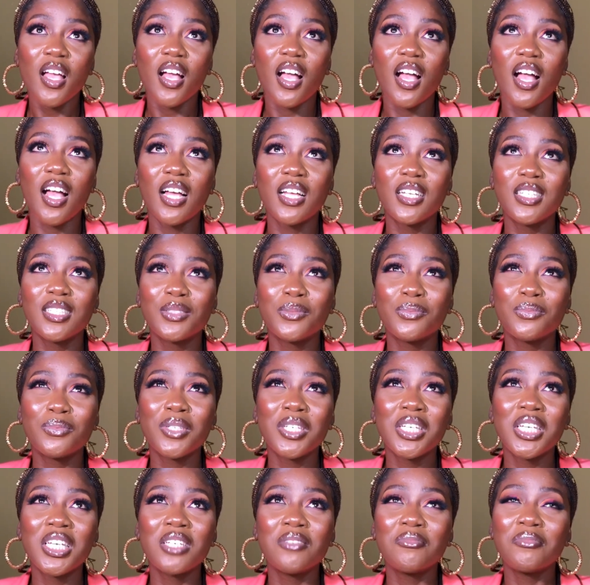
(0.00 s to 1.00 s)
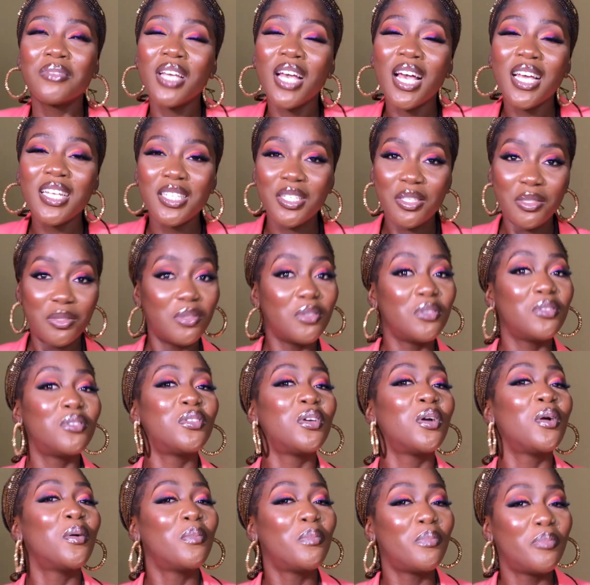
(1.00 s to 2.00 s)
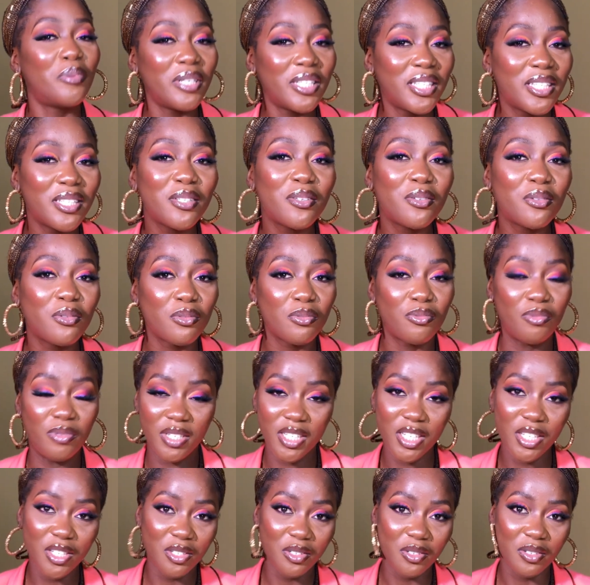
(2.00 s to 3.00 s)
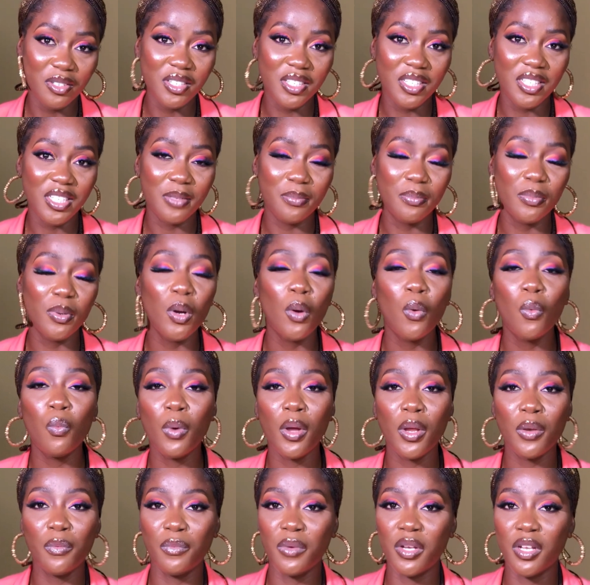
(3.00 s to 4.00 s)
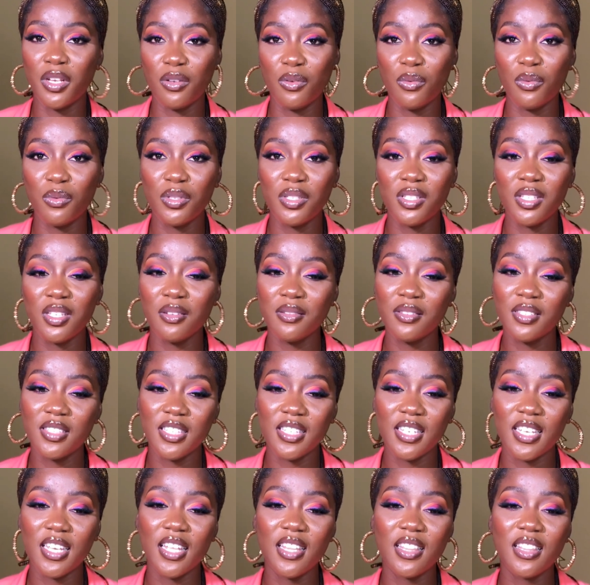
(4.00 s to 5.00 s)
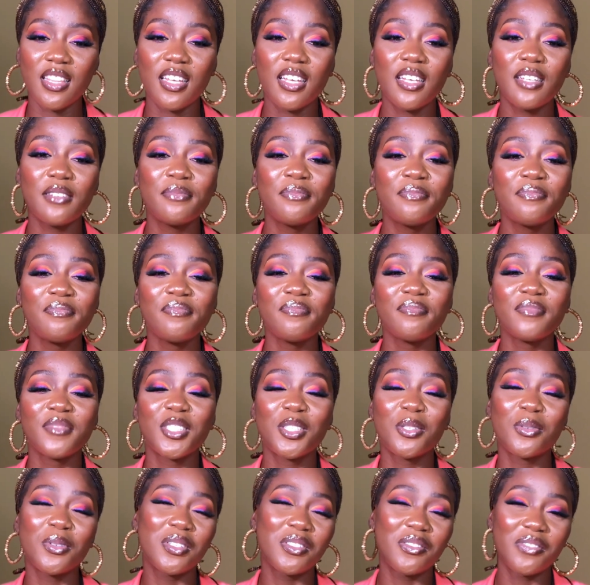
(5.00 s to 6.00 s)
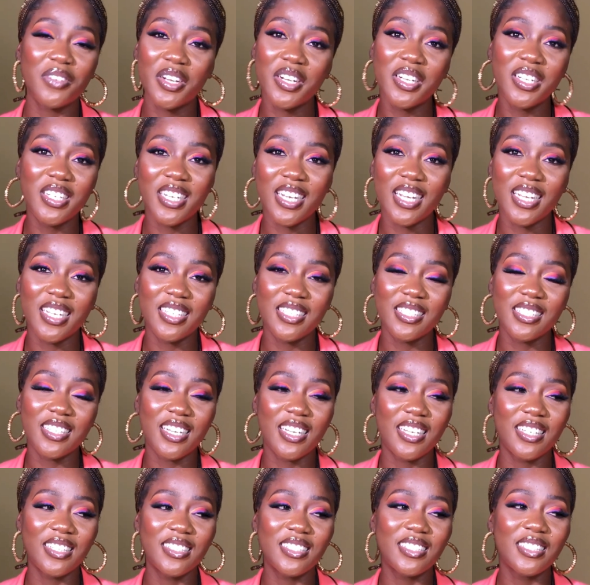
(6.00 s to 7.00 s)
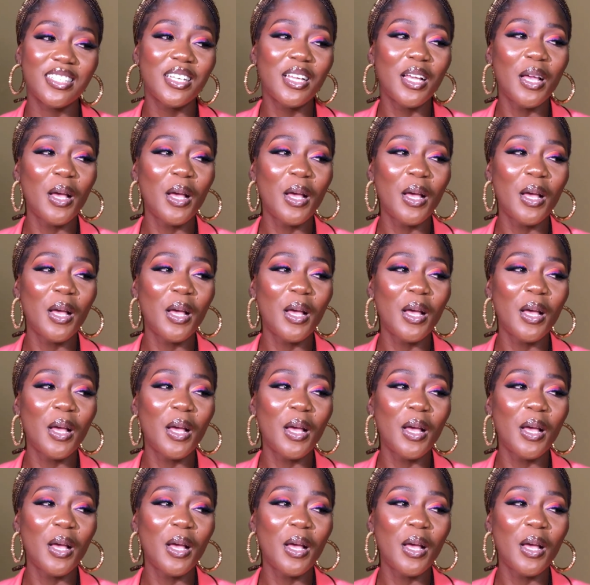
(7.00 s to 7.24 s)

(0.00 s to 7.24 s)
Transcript: and we had a pretty good relationship when we were in hostel together. She was very nice, guys.